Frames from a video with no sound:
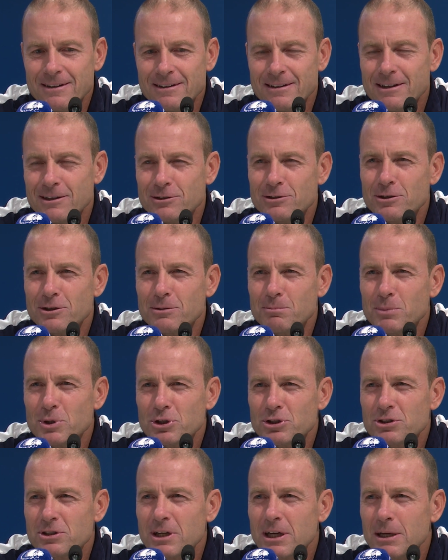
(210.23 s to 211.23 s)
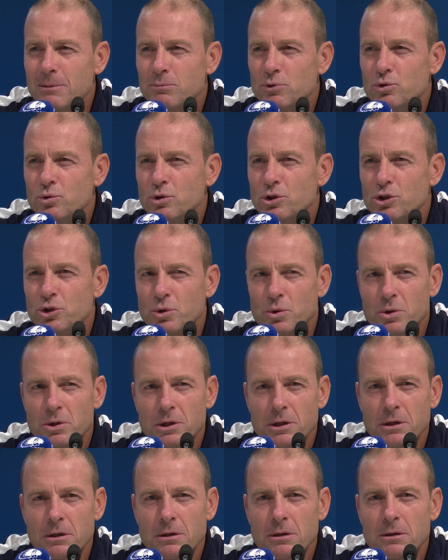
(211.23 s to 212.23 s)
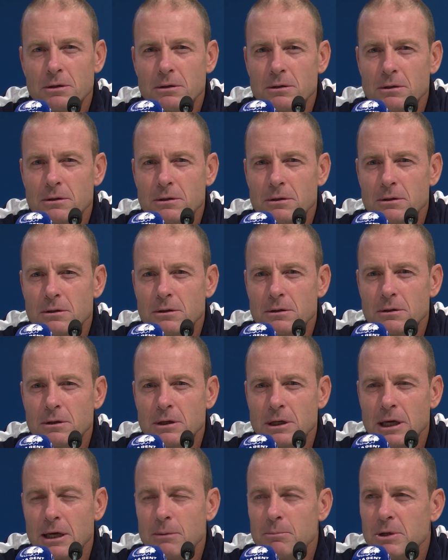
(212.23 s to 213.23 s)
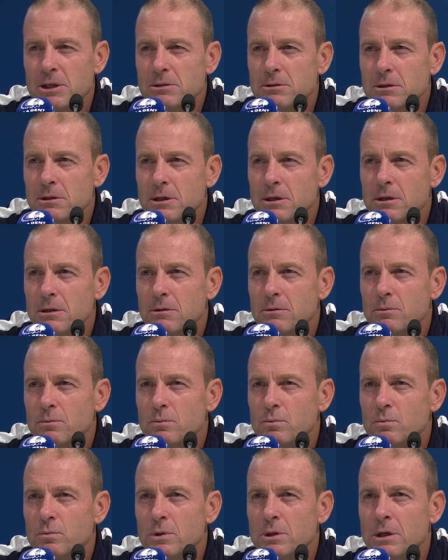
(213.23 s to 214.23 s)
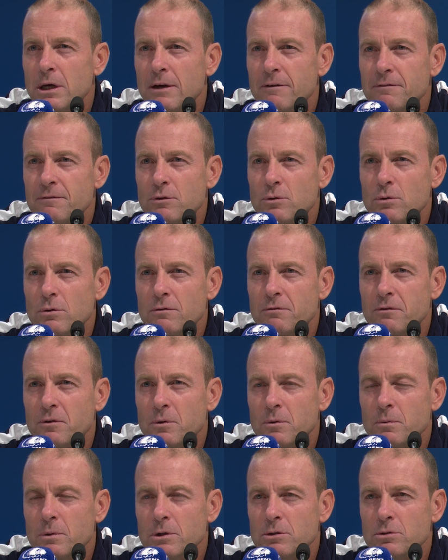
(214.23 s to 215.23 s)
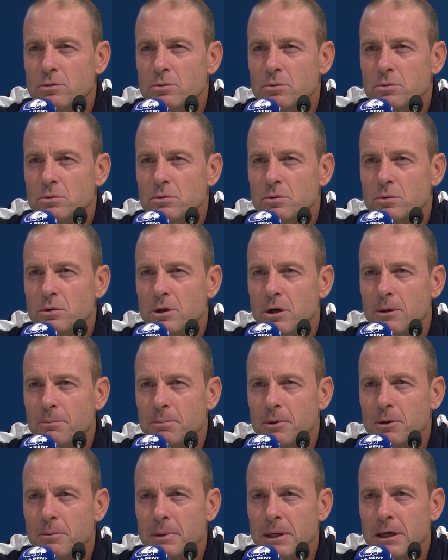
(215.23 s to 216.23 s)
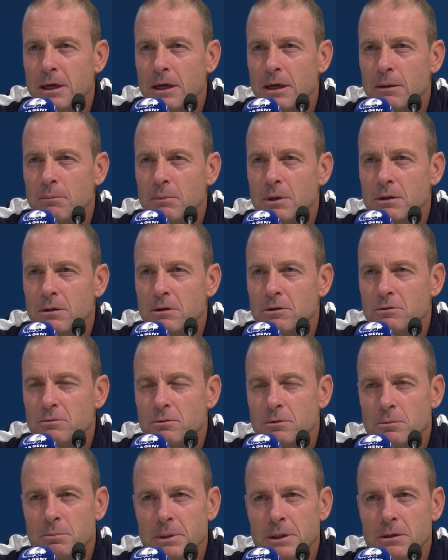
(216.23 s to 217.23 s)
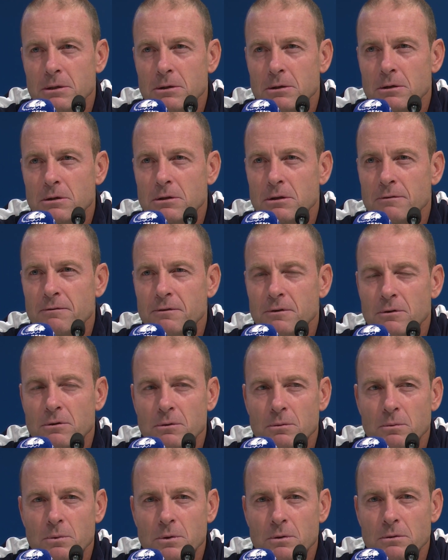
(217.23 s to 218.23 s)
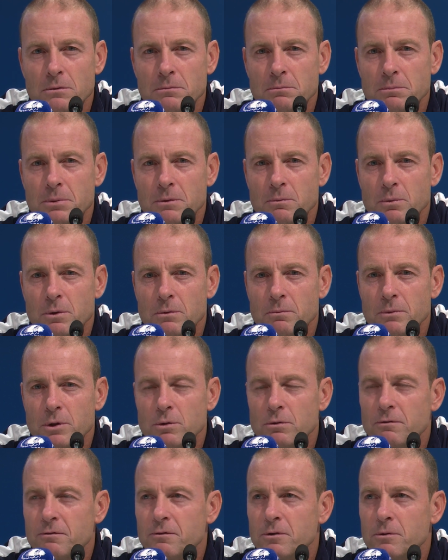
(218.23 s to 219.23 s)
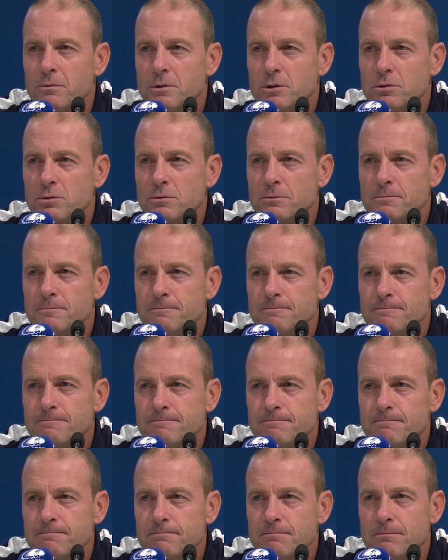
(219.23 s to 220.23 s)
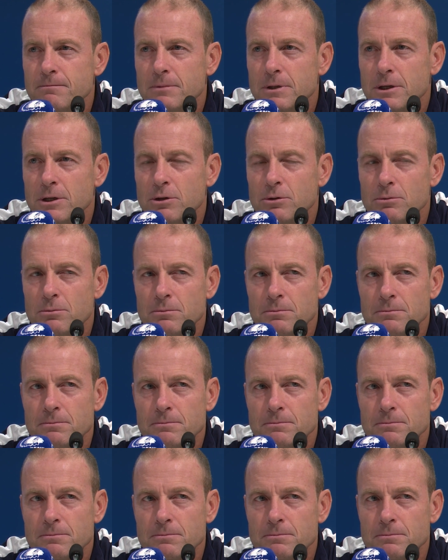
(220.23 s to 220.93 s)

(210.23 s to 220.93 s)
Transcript: there's not much time to enjoy the game yesterday. We have to look forward to the upcoming game, and this will be another difficult one, but one we look forward to. Thank you.